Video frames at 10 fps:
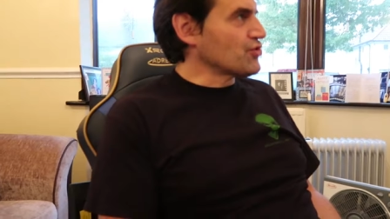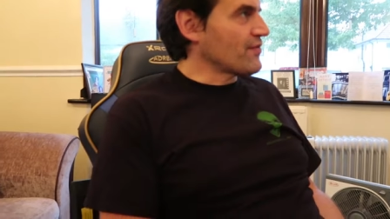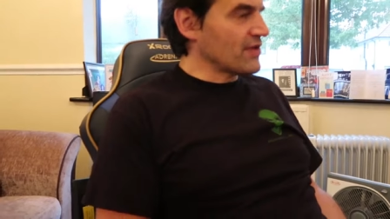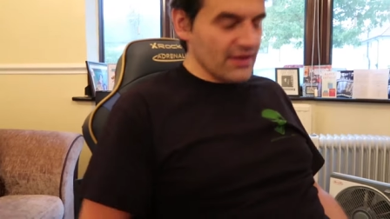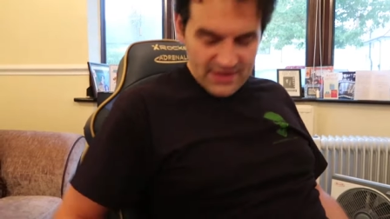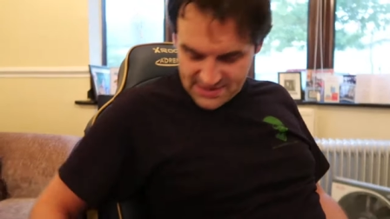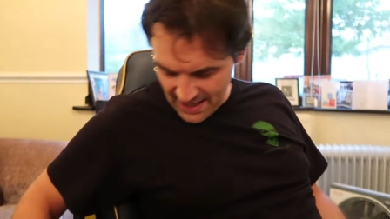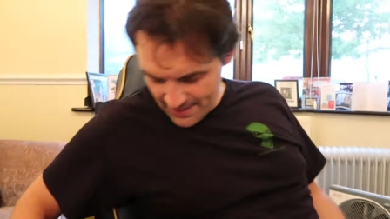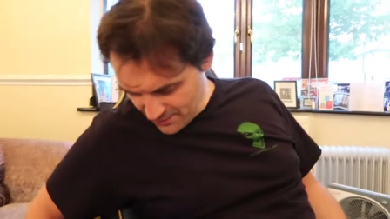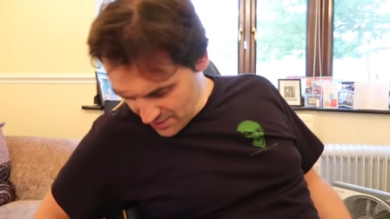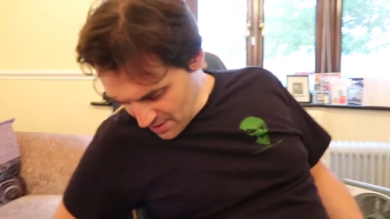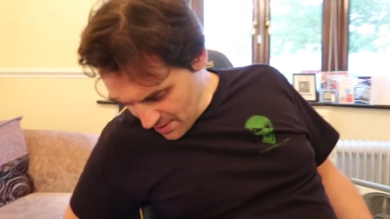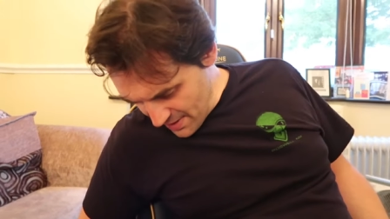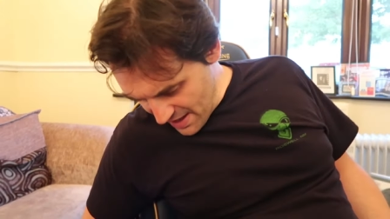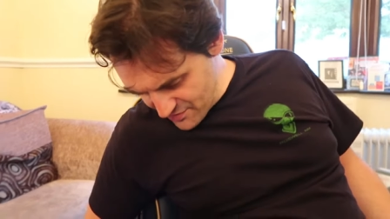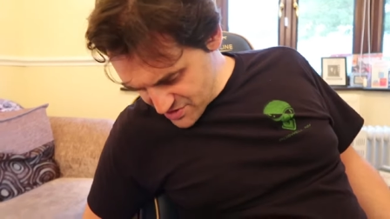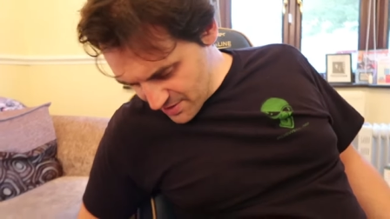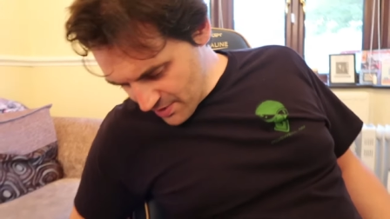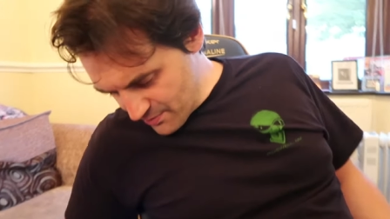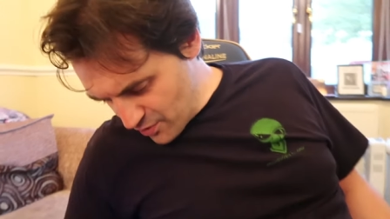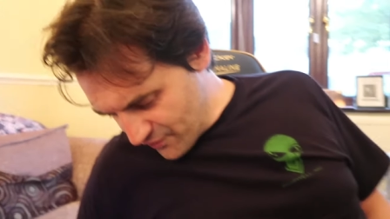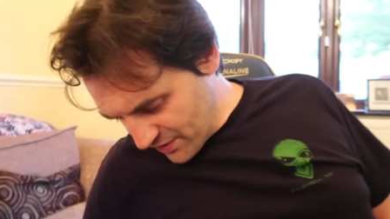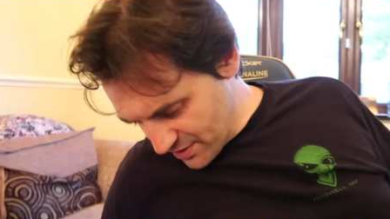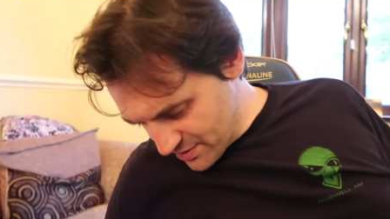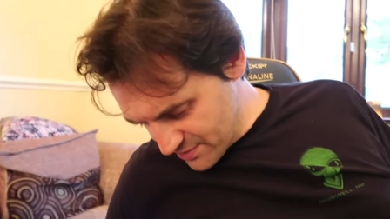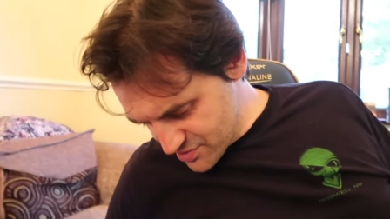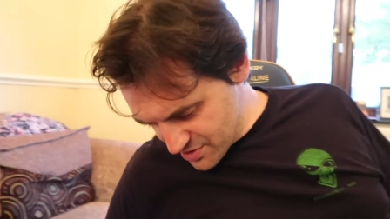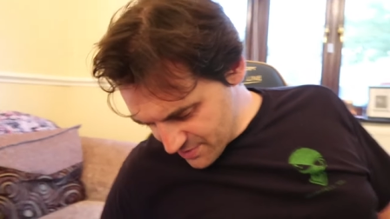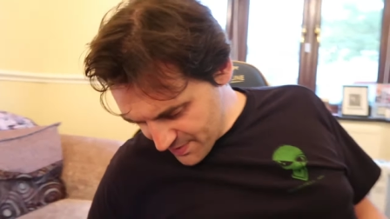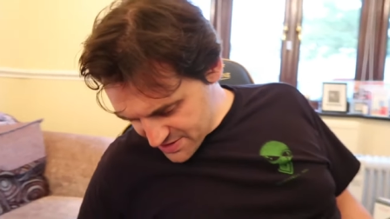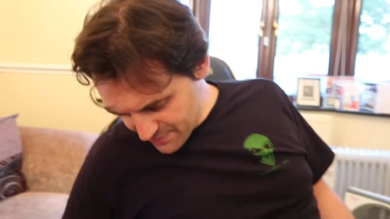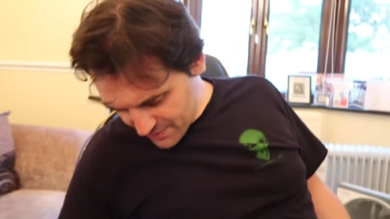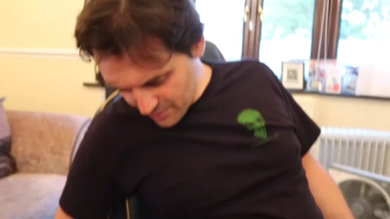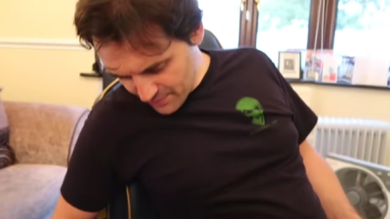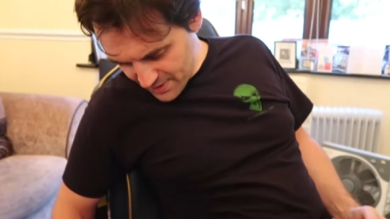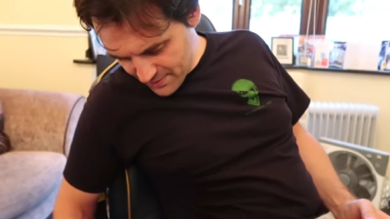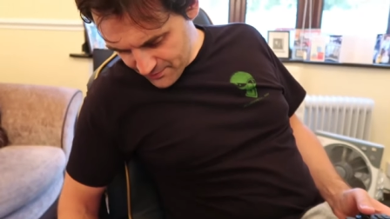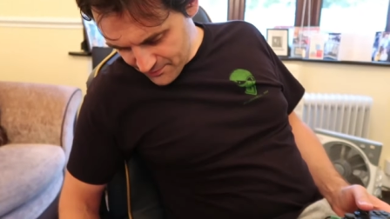driving in the game, but every time I'm moving, I'm turning the bass up a little bit.